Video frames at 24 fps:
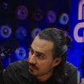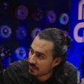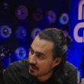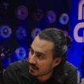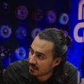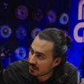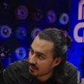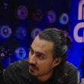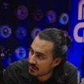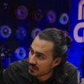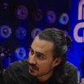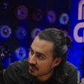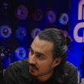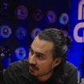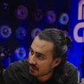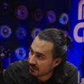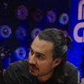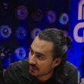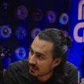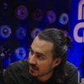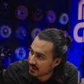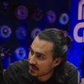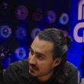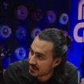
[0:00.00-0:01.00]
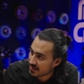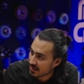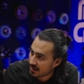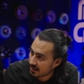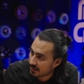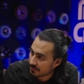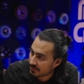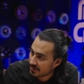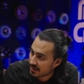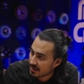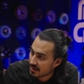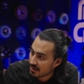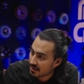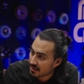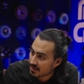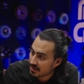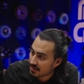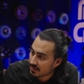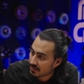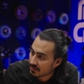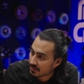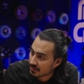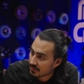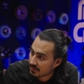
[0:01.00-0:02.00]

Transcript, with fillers: menu, so everything's set up here.